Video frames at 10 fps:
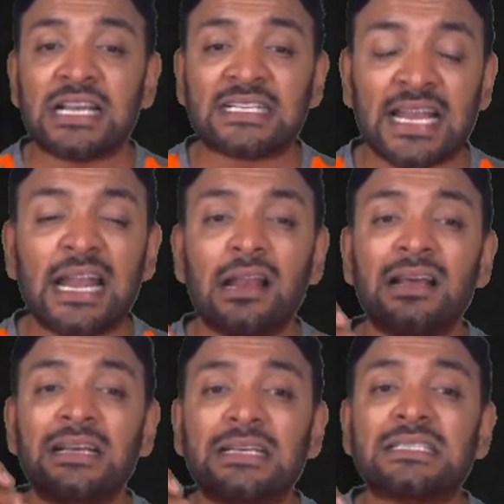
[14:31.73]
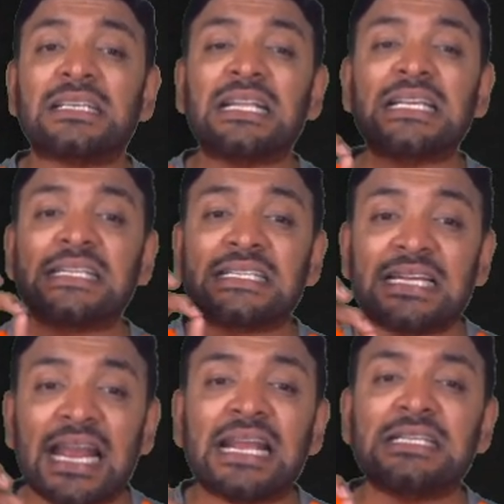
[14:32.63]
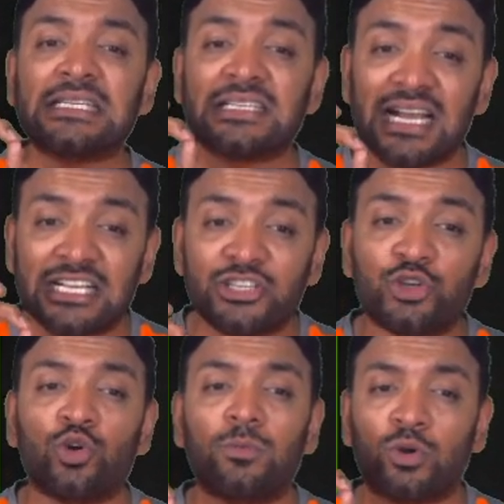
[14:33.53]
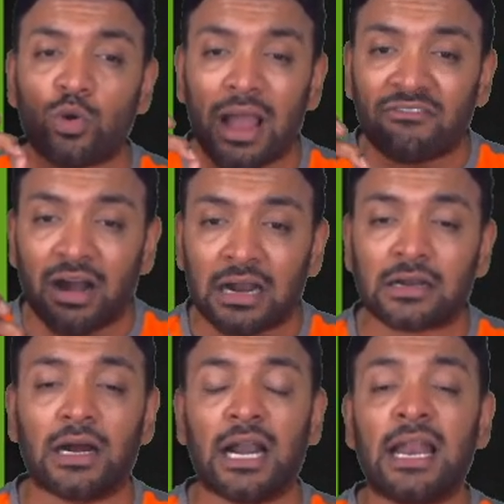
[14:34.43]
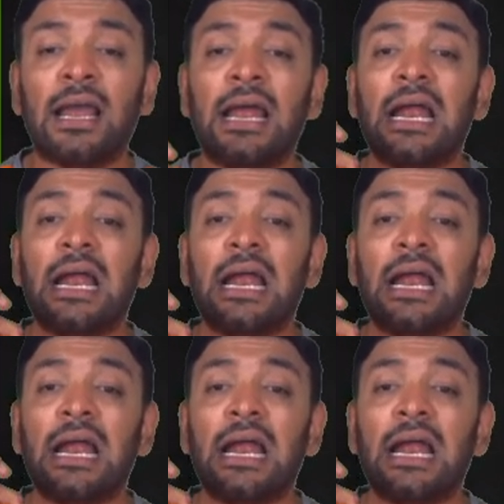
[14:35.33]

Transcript: I said such a change is assumed to have occurred